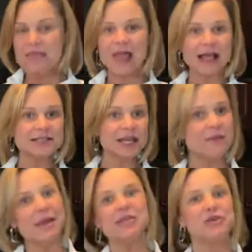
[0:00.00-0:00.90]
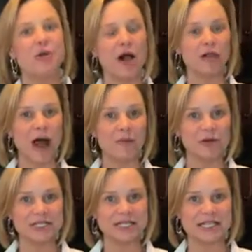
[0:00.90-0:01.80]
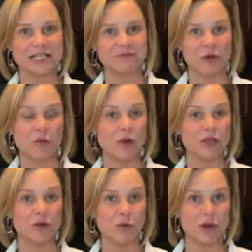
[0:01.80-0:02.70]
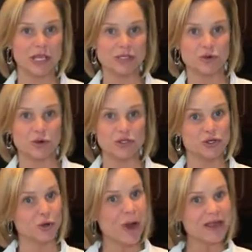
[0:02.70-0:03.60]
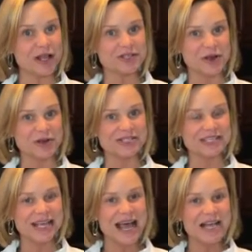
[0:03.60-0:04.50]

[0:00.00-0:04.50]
That's gonna make you a lot more successful when you're working towards your weight loss goals.